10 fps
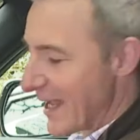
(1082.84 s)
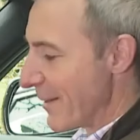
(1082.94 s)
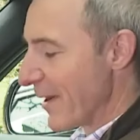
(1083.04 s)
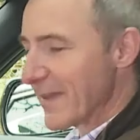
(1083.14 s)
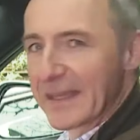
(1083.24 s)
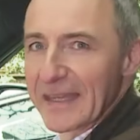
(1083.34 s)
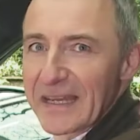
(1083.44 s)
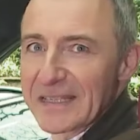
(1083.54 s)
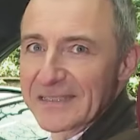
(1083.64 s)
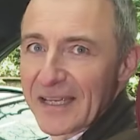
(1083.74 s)
down by the
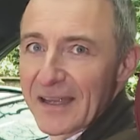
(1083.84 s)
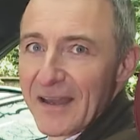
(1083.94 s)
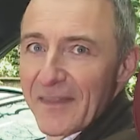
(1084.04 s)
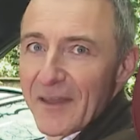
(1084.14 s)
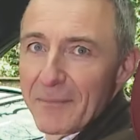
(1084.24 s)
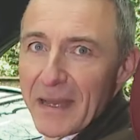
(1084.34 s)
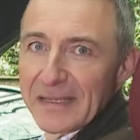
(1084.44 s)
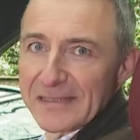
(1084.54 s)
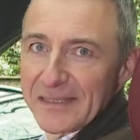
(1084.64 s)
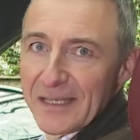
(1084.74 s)
gear stick that
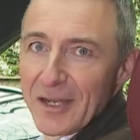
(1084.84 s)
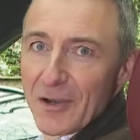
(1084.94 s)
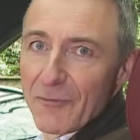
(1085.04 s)
makes the